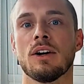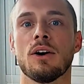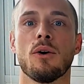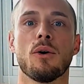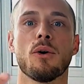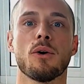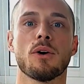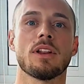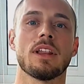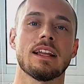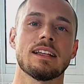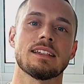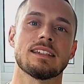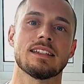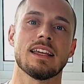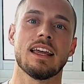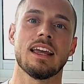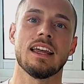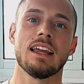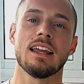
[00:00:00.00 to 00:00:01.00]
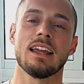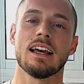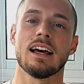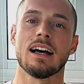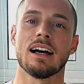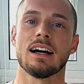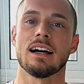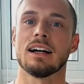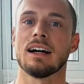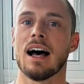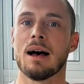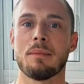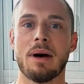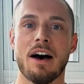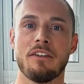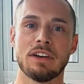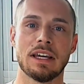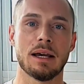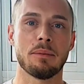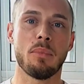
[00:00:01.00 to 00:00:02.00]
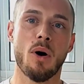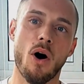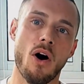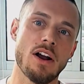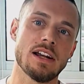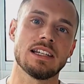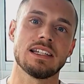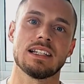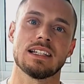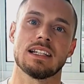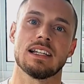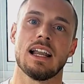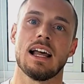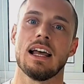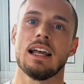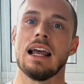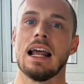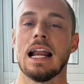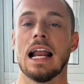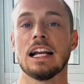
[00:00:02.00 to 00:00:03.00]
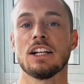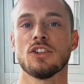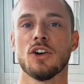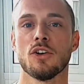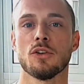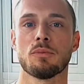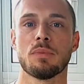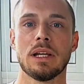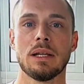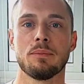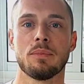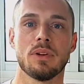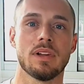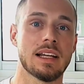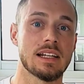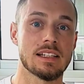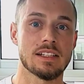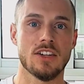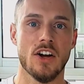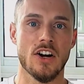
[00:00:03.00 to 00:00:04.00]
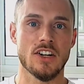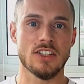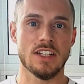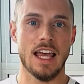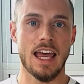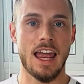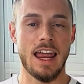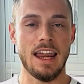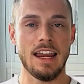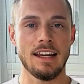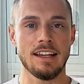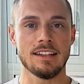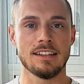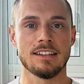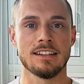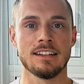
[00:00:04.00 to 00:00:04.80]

Or let's say I'm having a party tonight, and I told people it starts at 8.